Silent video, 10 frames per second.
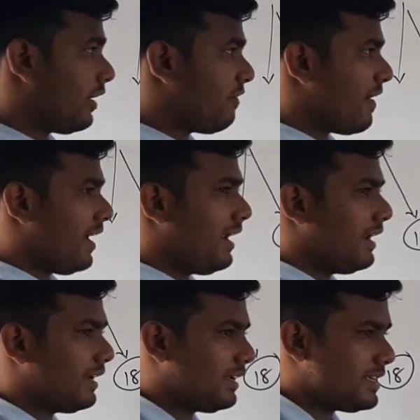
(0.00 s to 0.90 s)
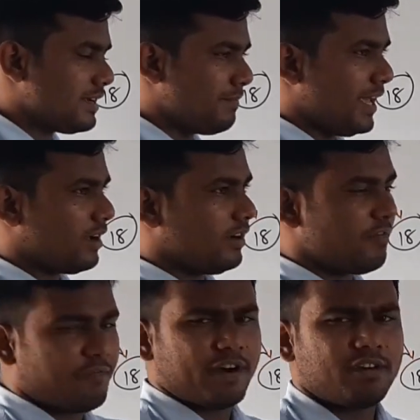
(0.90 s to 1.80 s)
if I make a
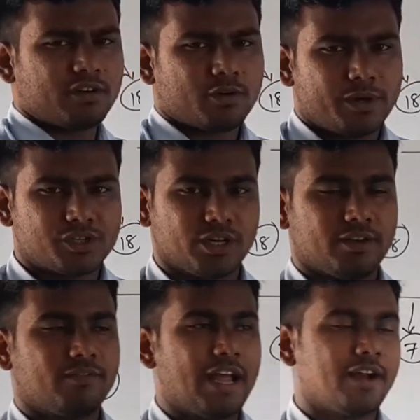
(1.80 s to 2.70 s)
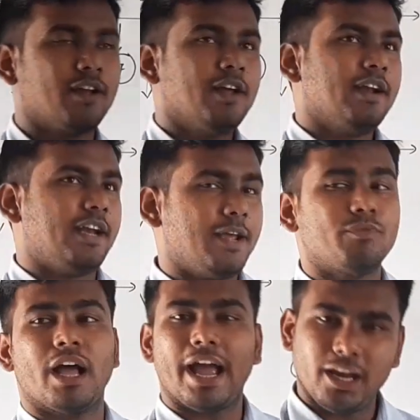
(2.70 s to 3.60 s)
different question, that
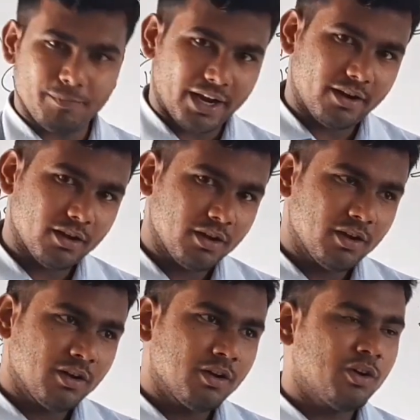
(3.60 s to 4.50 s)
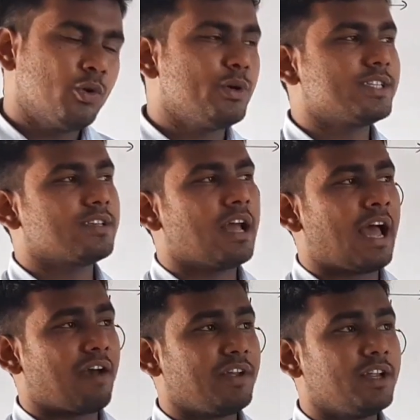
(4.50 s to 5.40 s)
name the element who is
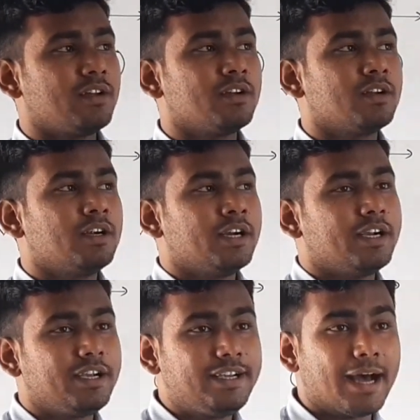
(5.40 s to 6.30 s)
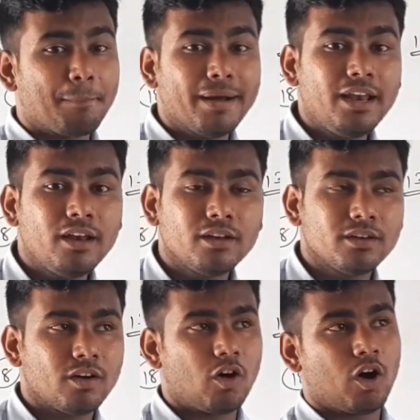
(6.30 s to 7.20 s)
having
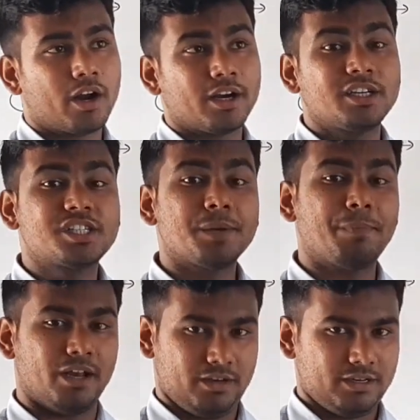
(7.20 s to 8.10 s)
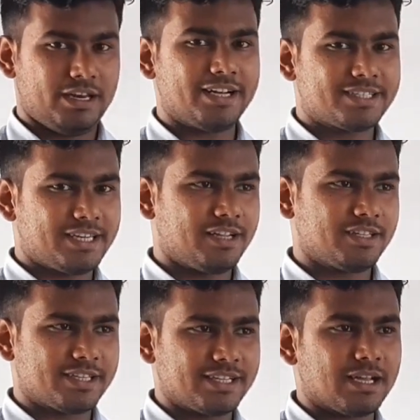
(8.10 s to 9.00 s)
double or triple. Let's take
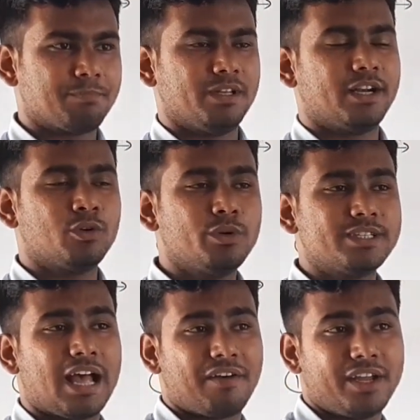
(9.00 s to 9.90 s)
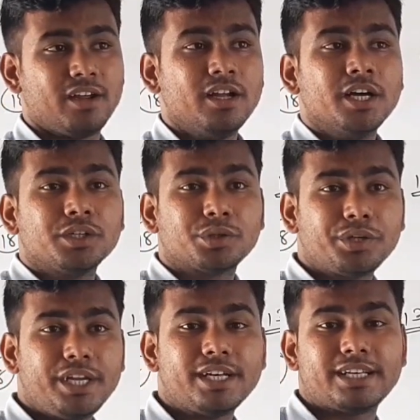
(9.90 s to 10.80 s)
this example, that who is having
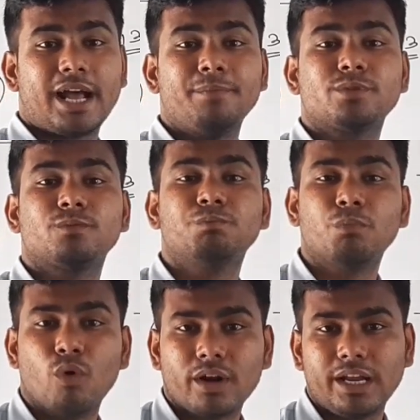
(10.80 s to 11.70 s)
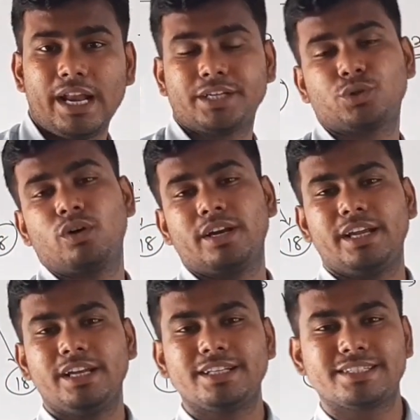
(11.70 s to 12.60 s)
3 times more
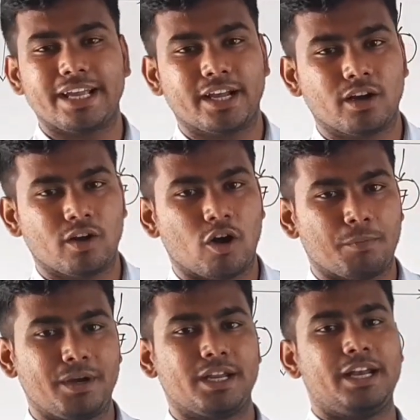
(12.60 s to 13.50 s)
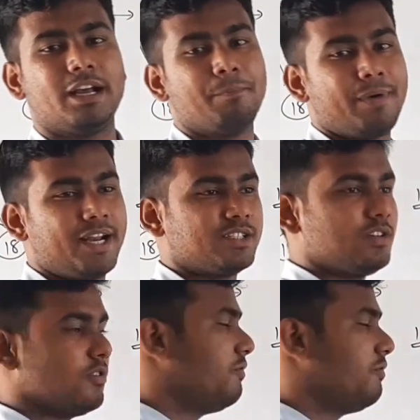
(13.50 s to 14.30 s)
electron in its second orbit in comparison to